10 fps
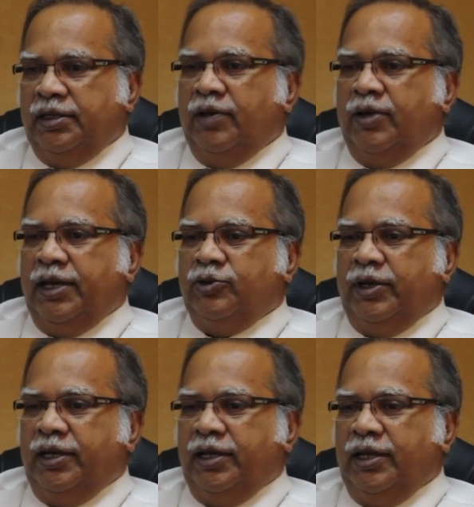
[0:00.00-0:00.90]
they
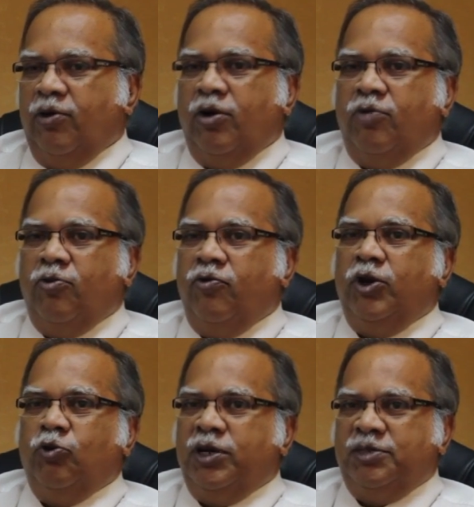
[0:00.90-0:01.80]
were not
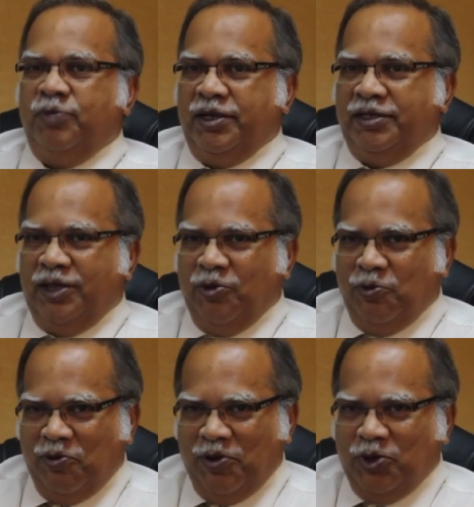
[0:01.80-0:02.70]
moving towards peace, they were
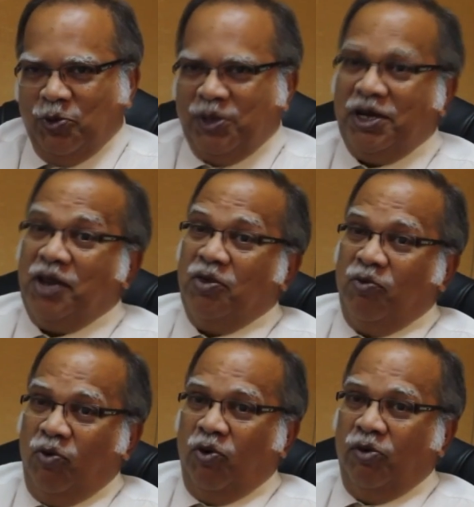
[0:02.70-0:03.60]
moving towards another
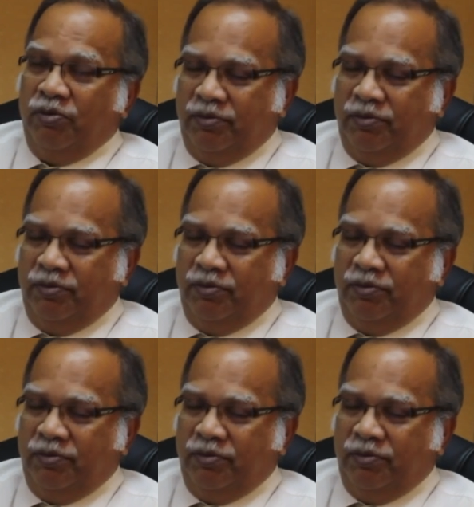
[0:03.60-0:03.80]
war.